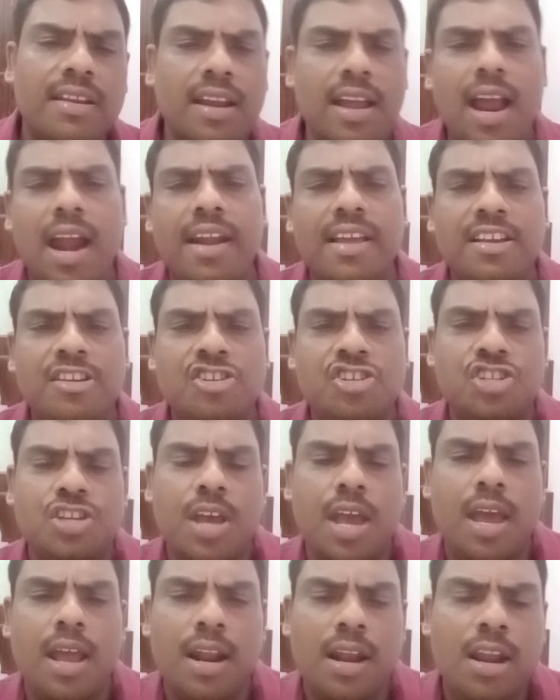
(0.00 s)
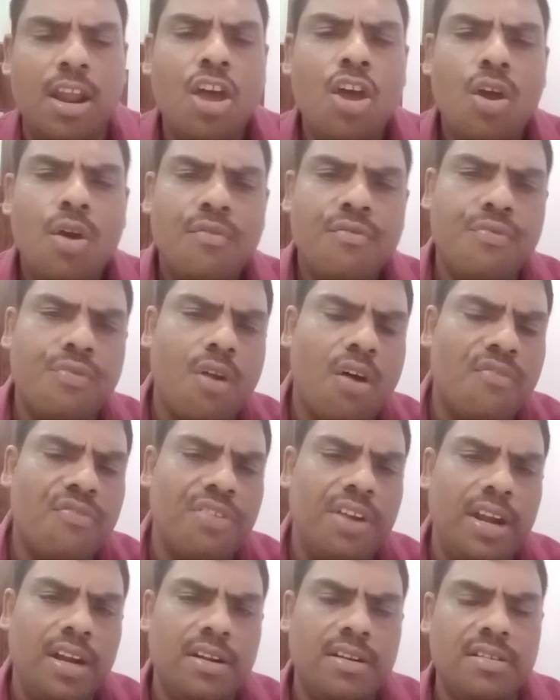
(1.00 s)
regarding sale,
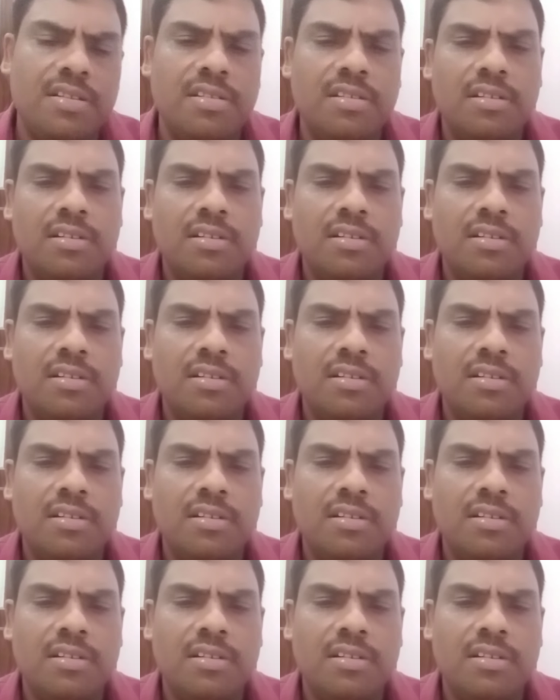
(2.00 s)
profit,